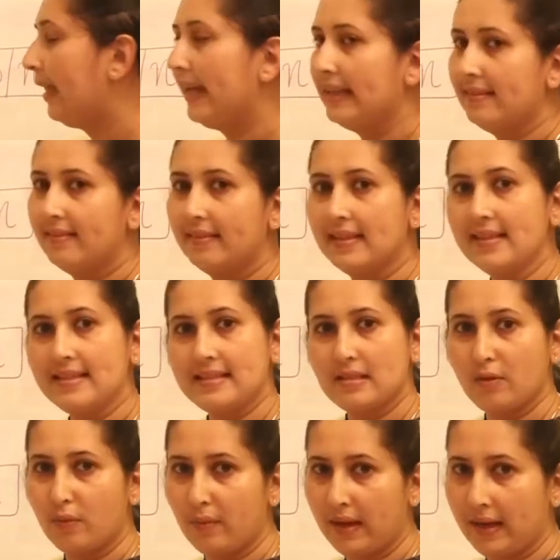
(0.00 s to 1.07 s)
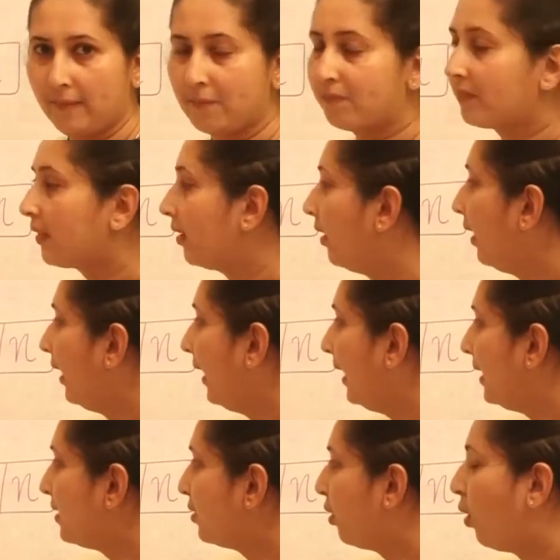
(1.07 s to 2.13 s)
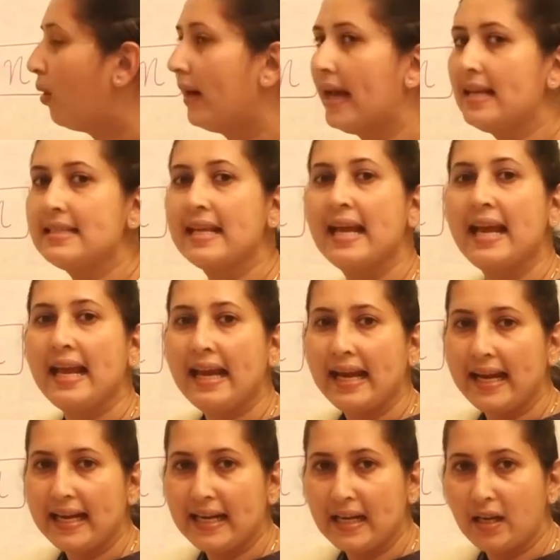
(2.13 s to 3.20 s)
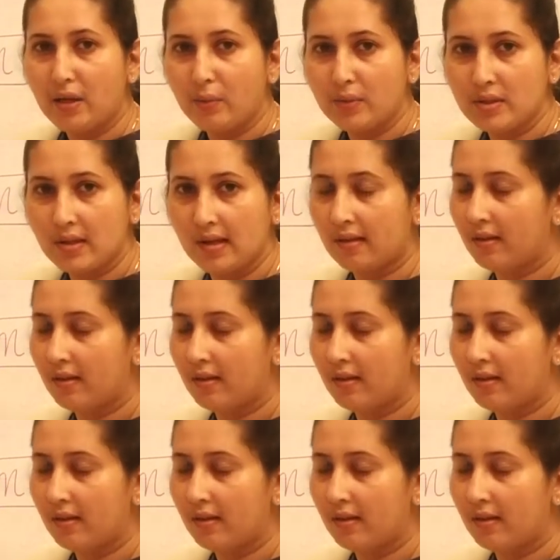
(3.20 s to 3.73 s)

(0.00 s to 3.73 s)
in this way. It is stored as individual